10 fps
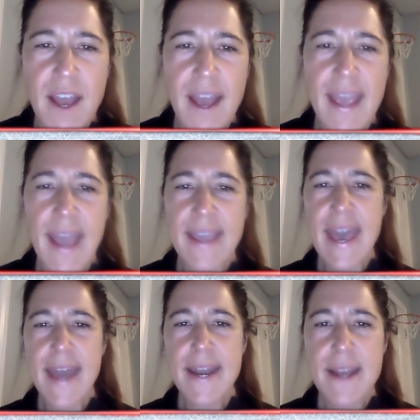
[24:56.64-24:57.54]
I
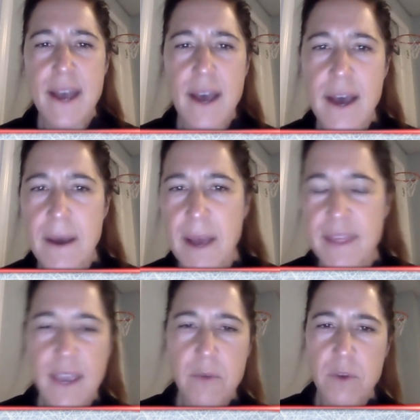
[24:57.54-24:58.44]

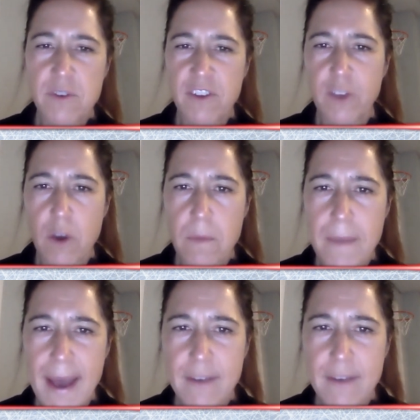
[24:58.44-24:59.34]
think I would just go
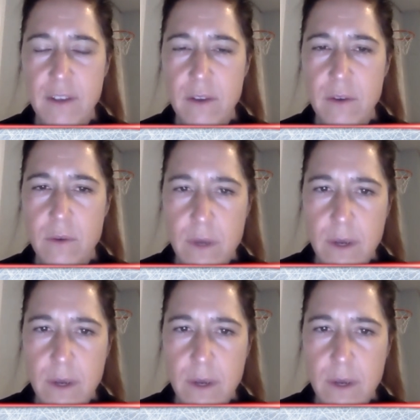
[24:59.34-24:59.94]
back to,